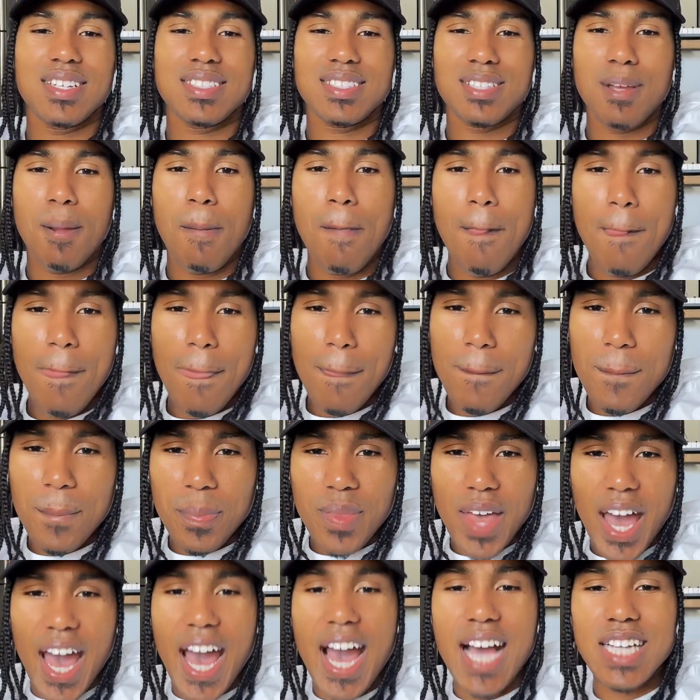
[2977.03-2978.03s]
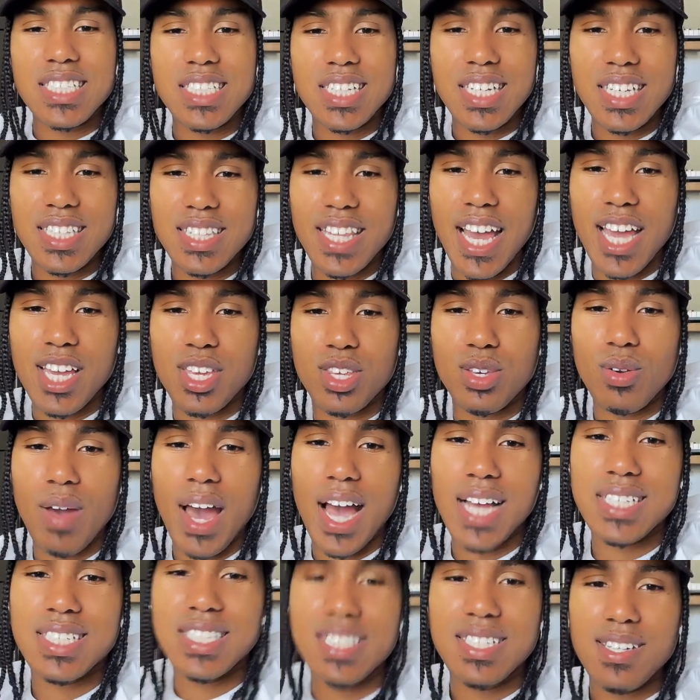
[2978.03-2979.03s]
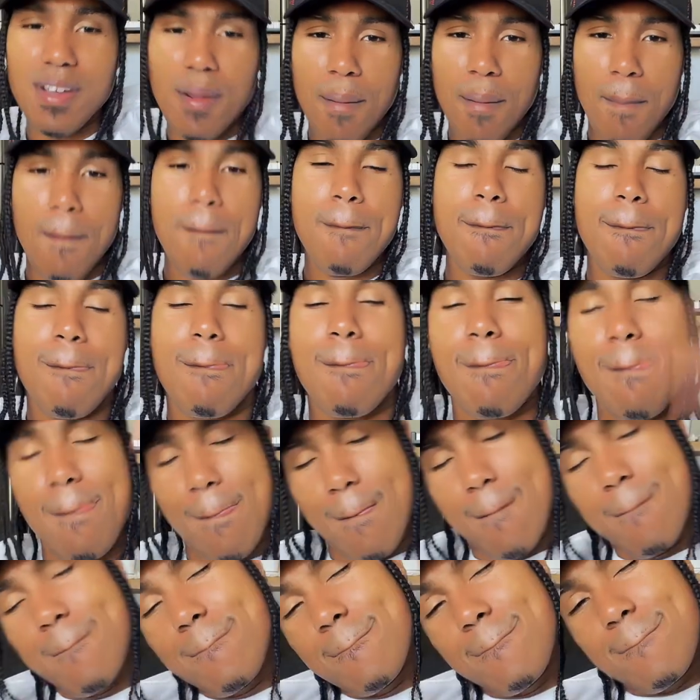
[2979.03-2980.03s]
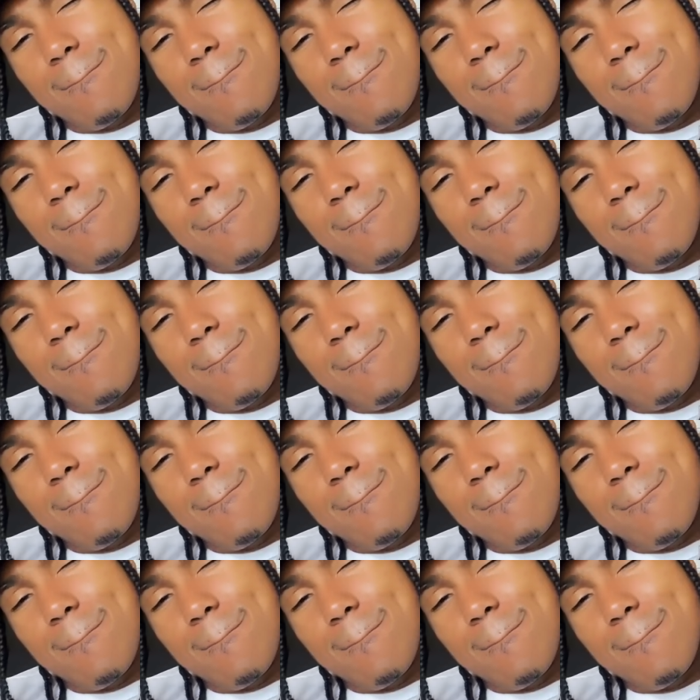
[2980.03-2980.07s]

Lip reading: I'm saying Alex. Ashley, thank you, Ashley.